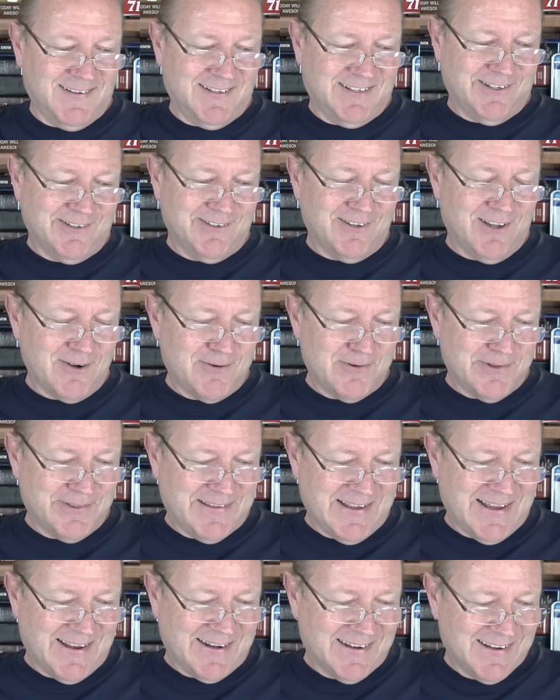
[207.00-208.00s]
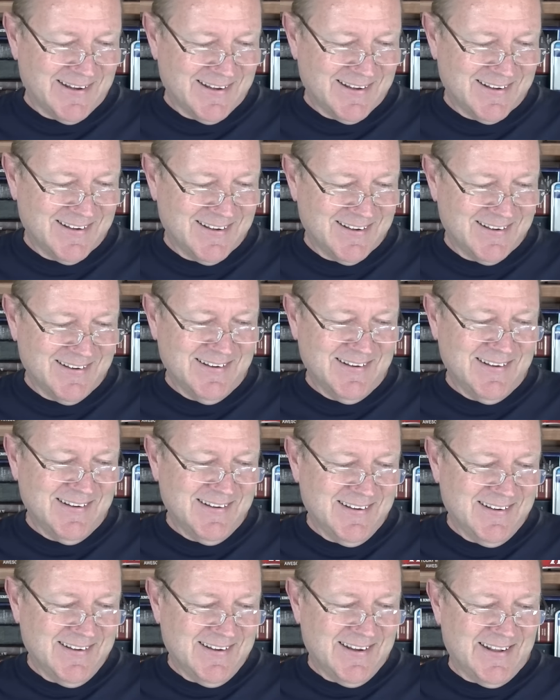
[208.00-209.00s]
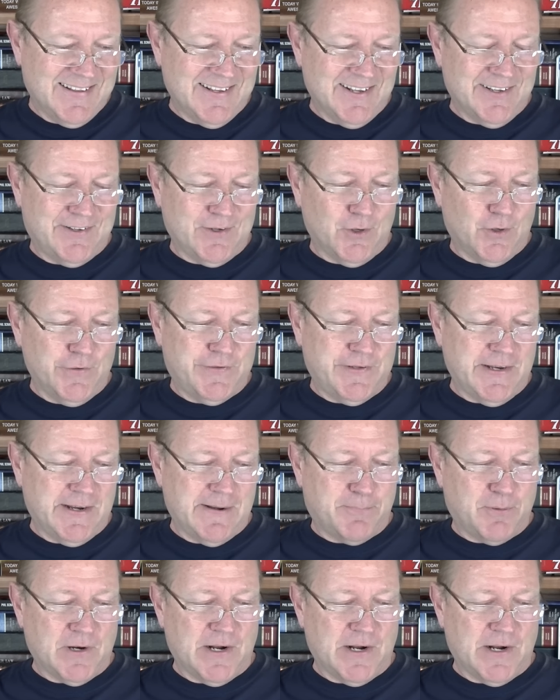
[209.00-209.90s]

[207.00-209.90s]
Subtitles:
Good luck with that. And the Associated